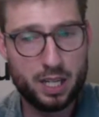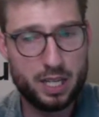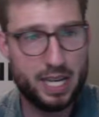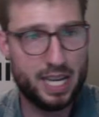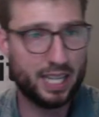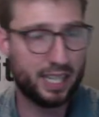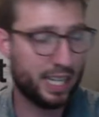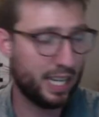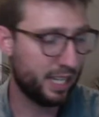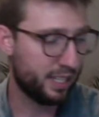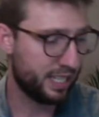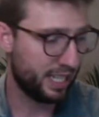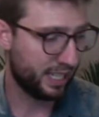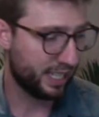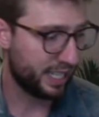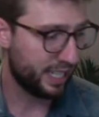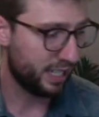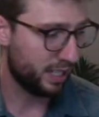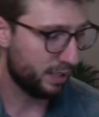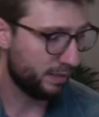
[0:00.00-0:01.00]
and get you taken
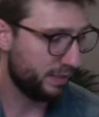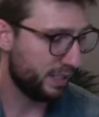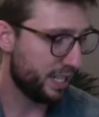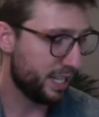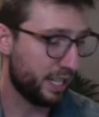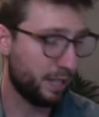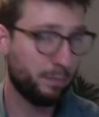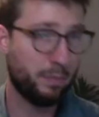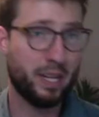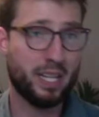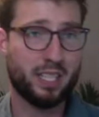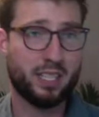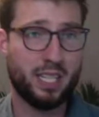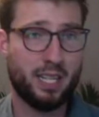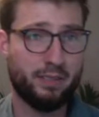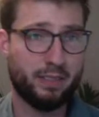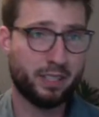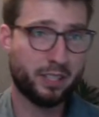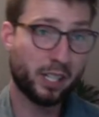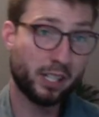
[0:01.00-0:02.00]
care of, and then you can pay us to have
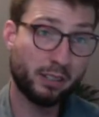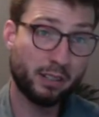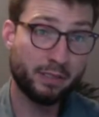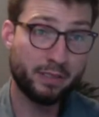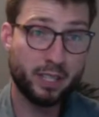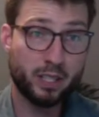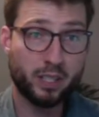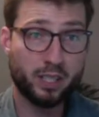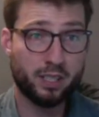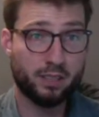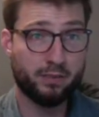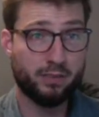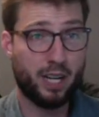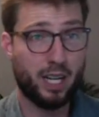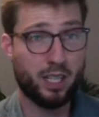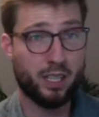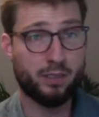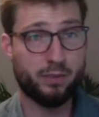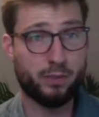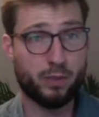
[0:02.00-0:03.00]
an attorney review it and
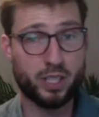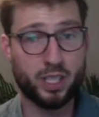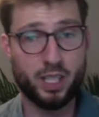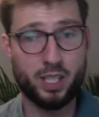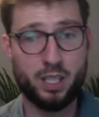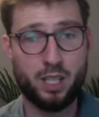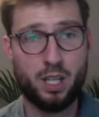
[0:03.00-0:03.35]
file it for you.